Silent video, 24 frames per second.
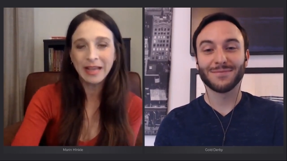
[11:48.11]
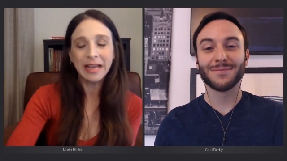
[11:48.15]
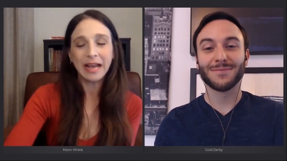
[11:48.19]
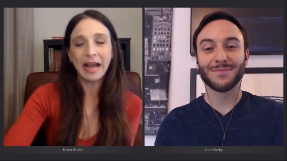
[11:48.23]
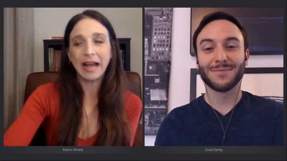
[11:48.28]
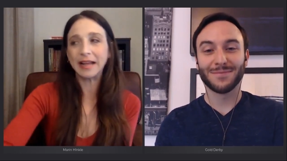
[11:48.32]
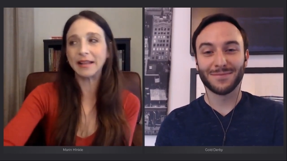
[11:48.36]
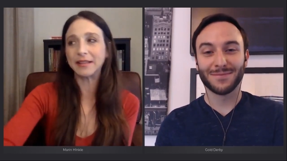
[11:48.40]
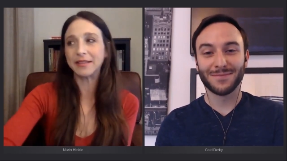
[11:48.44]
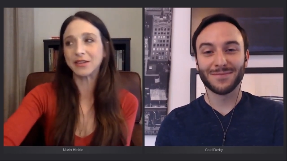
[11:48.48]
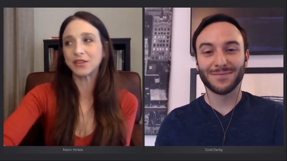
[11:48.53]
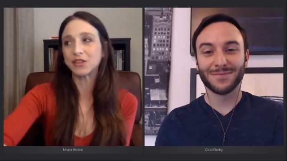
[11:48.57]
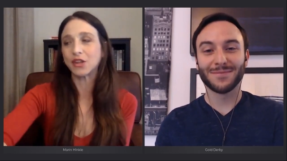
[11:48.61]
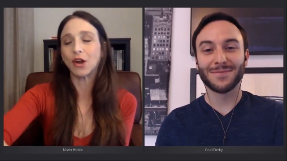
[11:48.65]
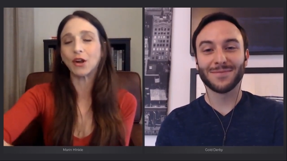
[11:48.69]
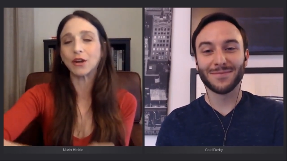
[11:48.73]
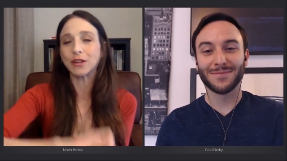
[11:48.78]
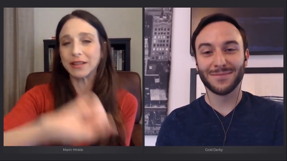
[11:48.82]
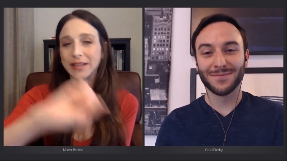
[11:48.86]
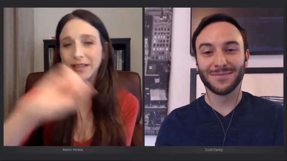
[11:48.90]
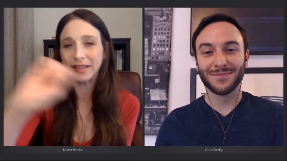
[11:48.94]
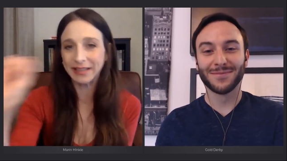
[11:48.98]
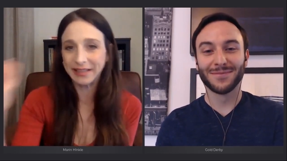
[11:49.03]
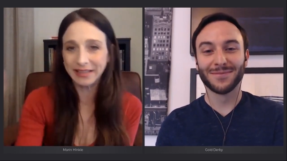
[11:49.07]
Speaker 1: I, there's
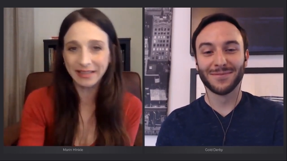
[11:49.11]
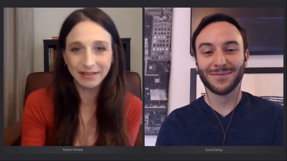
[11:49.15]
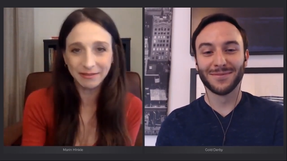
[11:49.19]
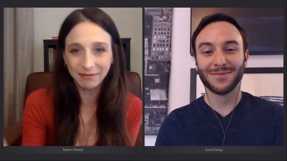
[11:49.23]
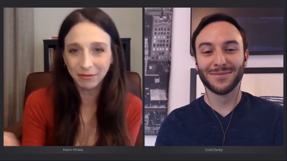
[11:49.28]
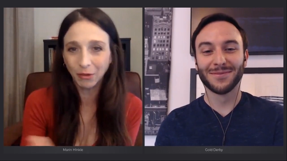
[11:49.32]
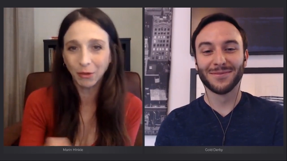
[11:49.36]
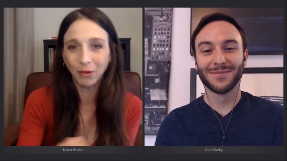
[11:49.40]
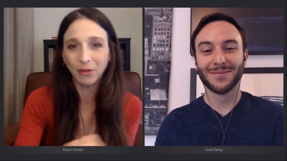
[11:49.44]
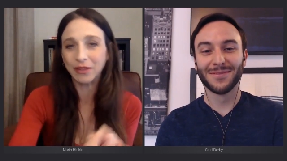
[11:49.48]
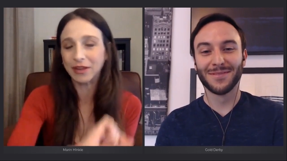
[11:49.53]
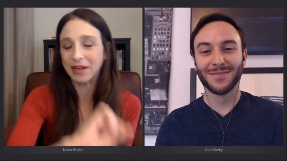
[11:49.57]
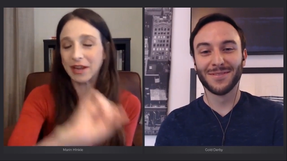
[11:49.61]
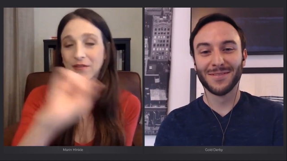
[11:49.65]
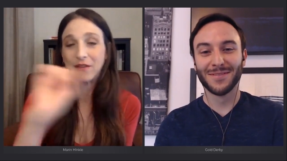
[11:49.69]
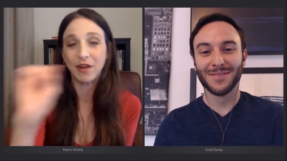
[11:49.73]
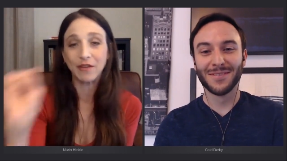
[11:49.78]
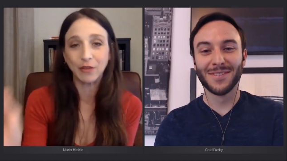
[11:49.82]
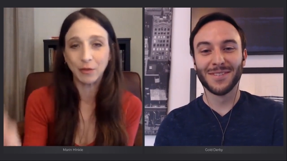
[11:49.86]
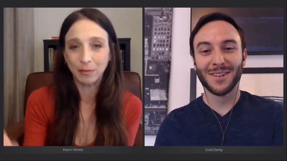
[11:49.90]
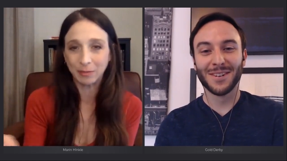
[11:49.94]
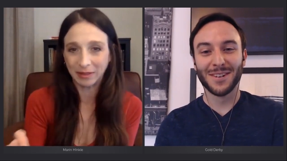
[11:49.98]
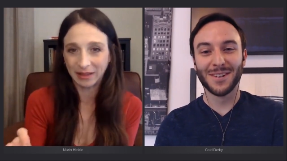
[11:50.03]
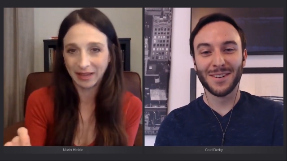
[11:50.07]
hardly any role that I've
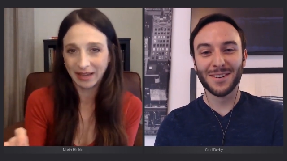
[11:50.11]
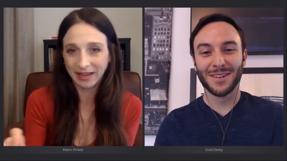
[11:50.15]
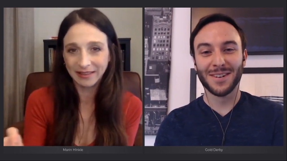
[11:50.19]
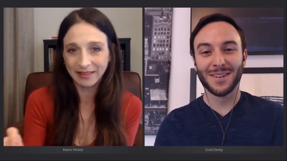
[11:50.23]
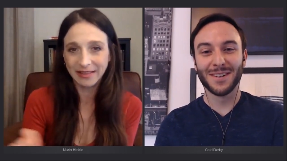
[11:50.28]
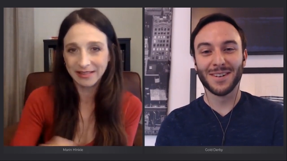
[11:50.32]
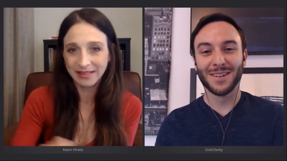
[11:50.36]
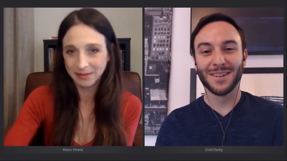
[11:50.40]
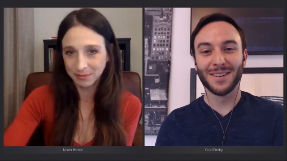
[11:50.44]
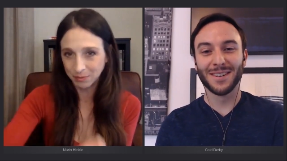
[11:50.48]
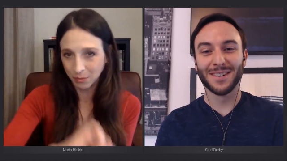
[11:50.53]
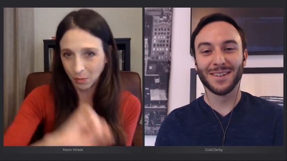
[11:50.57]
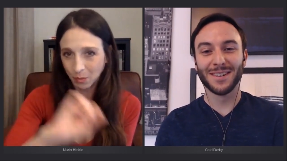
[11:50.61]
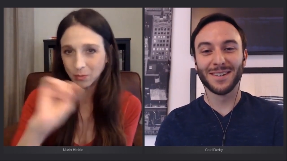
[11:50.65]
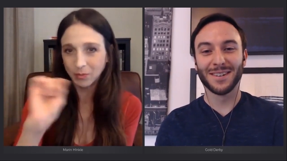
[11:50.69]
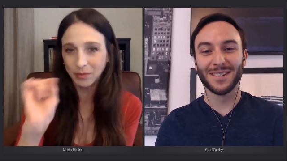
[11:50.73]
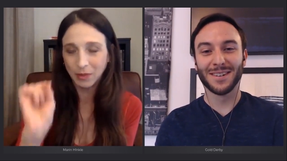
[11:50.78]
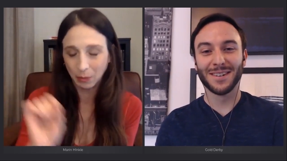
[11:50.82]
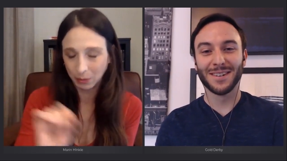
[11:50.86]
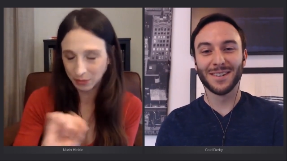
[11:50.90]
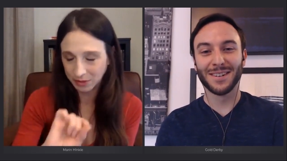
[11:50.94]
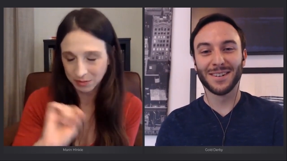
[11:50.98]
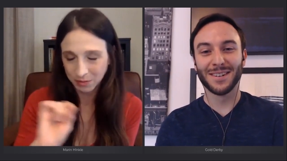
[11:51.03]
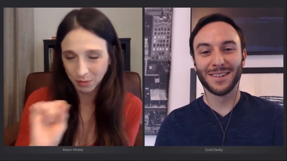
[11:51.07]
ever played that's
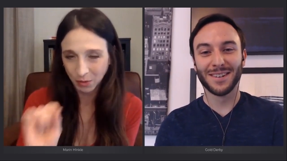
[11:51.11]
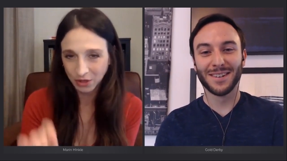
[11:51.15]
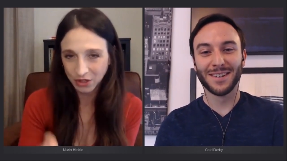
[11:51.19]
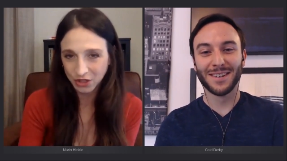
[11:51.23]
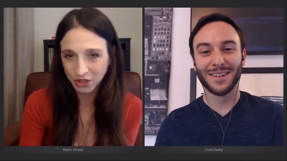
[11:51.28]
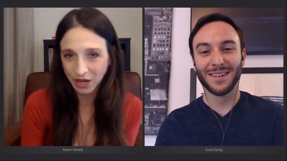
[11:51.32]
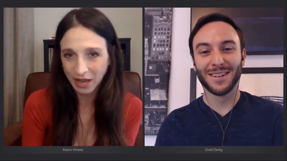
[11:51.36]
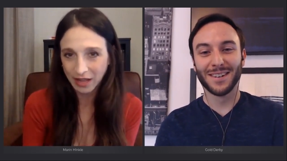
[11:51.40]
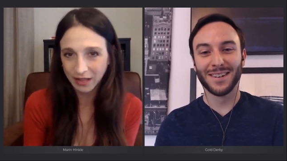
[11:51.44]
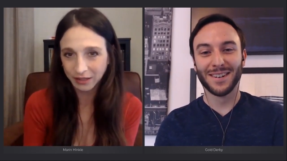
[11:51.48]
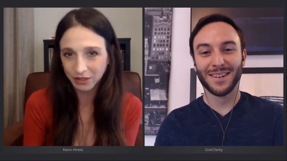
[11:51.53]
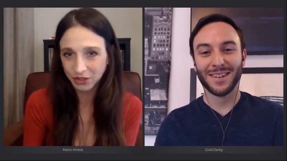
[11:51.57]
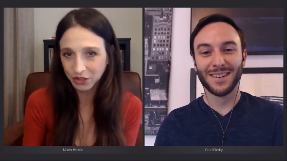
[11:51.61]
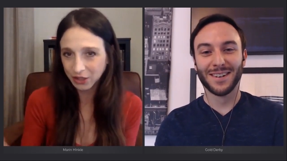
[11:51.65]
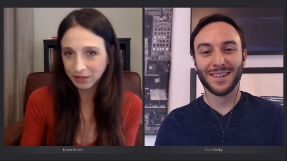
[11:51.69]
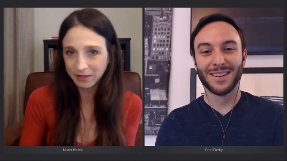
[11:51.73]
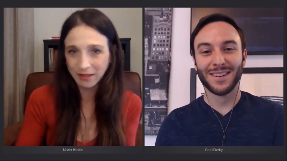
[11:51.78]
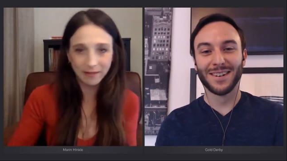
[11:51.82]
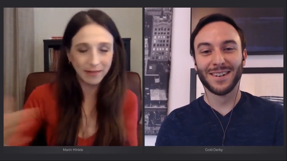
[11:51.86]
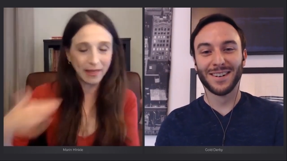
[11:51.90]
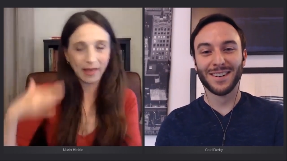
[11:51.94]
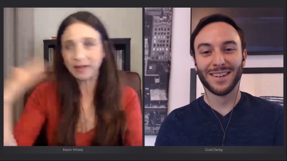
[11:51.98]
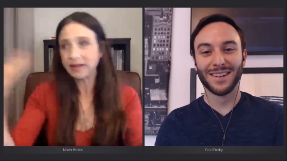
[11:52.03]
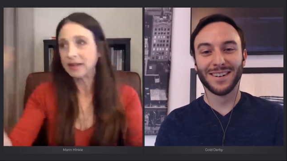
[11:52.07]
that was more challenging than
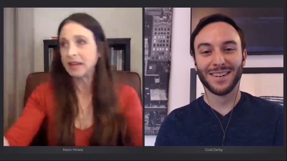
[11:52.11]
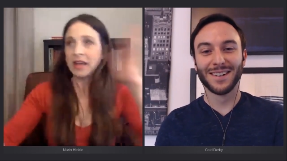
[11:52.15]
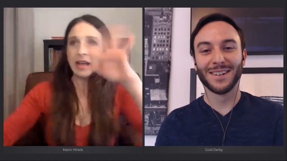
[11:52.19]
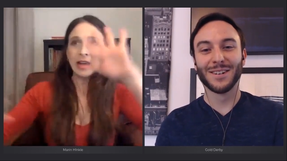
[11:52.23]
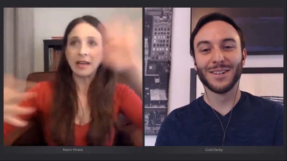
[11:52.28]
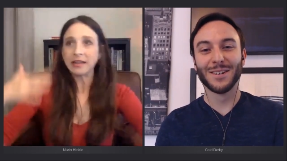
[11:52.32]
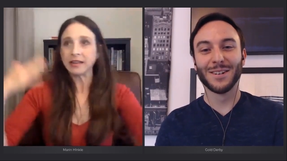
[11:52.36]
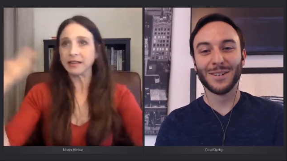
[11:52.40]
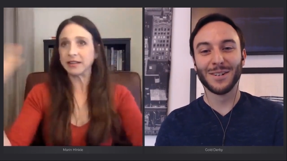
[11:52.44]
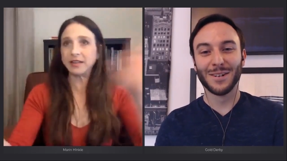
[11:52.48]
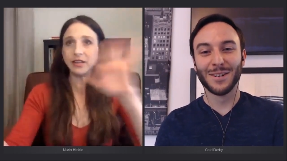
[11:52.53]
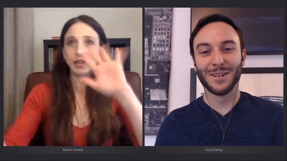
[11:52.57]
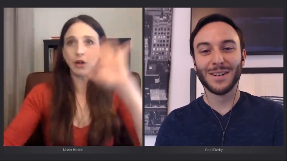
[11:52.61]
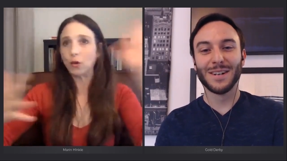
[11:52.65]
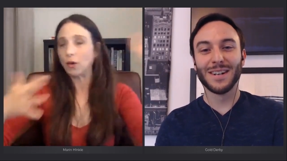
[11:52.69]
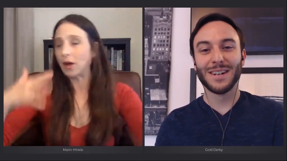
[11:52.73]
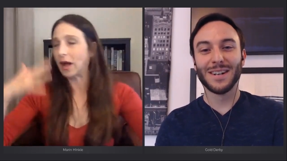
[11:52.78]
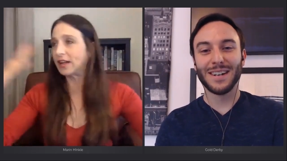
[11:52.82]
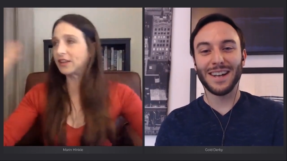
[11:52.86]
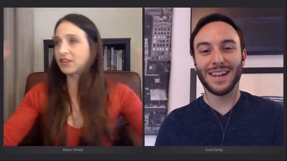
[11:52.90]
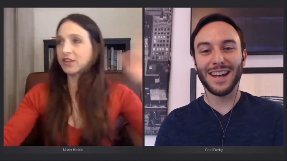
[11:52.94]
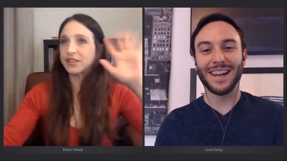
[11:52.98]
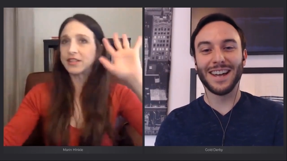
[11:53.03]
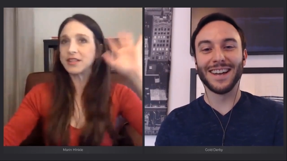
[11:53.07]
that. You know,
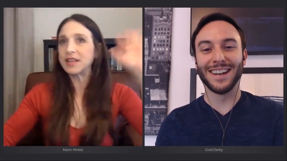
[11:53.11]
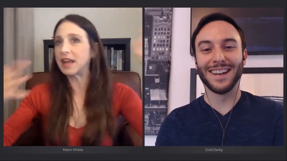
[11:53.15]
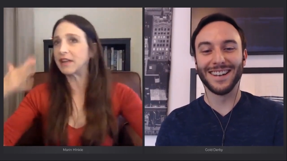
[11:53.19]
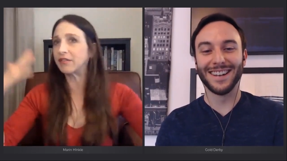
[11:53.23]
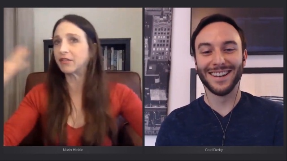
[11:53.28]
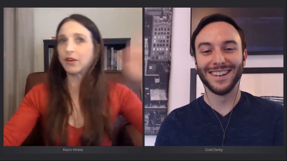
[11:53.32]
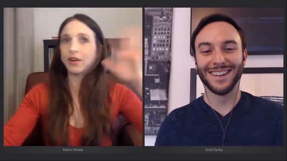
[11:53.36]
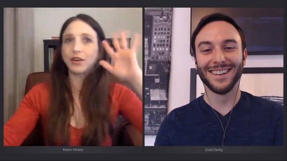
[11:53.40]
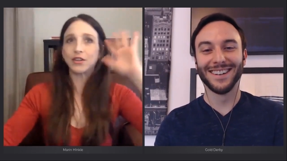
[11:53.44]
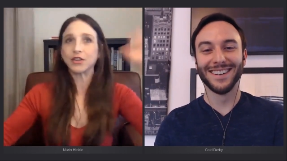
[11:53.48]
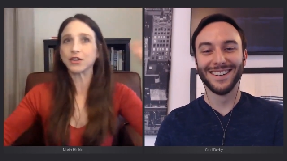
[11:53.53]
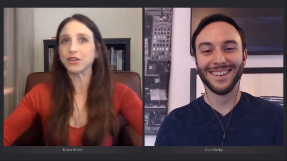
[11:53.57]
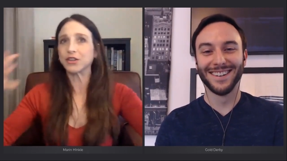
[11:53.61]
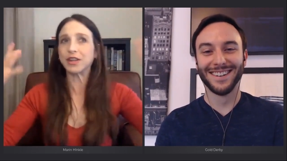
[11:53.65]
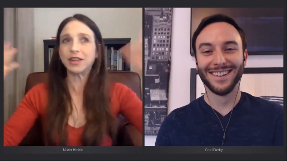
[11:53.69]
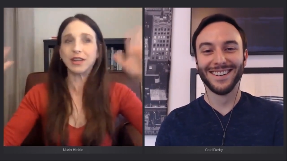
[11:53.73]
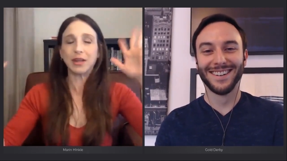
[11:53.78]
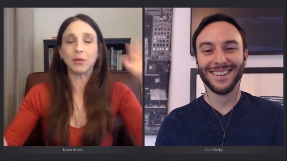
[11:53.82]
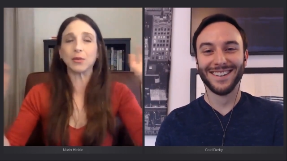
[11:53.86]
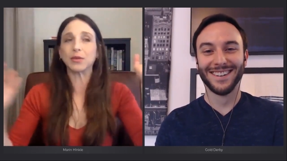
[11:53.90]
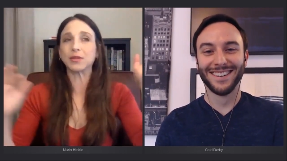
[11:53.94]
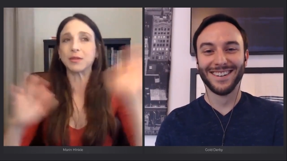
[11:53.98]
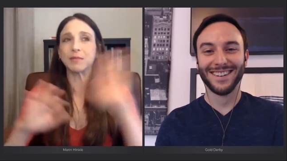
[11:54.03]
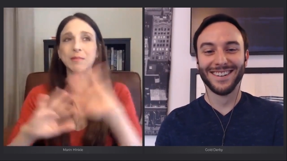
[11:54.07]
I just never. It was